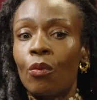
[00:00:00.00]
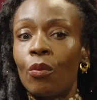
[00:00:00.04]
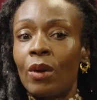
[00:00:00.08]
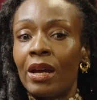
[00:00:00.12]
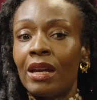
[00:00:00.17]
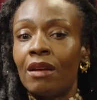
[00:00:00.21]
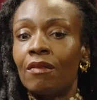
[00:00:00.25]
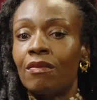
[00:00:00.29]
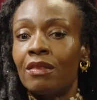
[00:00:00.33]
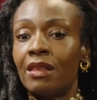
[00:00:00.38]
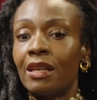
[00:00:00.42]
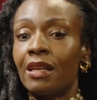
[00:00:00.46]

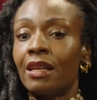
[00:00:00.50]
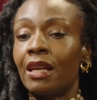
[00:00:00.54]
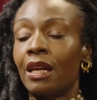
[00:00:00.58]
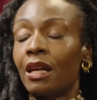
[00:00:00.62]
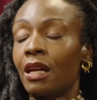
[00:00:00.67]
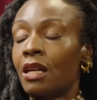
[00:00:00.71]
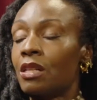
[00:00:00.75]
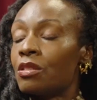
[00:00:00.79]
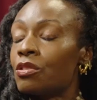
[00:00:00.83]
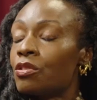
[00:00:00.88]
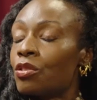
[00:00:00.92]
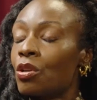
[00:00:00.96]
way of
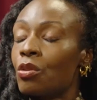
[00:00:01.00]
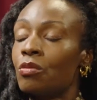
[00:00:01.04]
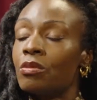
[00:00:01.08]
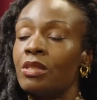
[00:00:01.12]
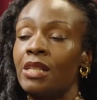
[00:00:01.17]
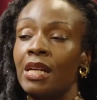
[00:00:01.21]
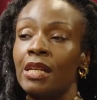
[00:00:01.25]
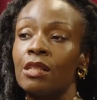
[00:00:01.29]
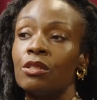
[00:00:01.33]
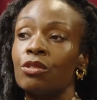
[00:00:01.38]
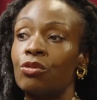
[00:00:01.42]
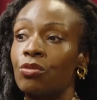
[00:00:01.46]
thinking is so
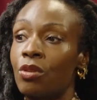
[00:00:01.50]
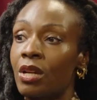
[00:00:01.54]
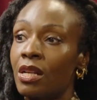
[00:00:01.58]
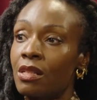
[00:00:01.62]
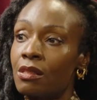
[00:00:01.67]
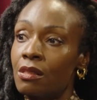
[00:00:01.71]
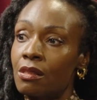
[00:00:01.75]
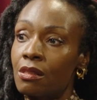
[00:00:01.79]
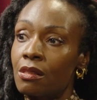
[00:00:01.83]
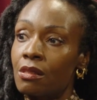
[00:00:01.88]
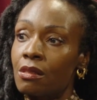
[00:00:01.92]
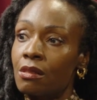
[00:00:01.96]

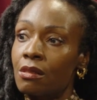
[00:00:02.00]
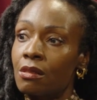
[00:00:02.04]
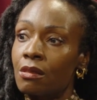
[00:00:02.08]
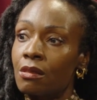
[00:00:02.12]
dangerous.